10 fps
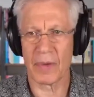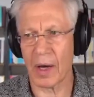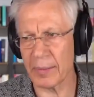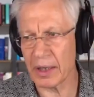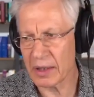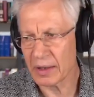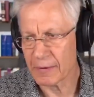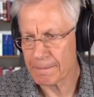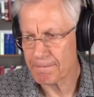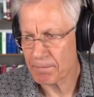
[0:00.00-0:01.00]
I mean,
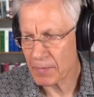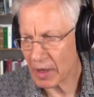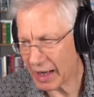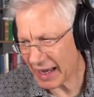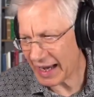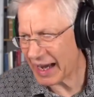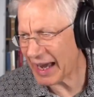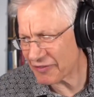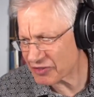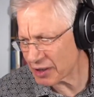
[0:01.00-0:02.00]
I have to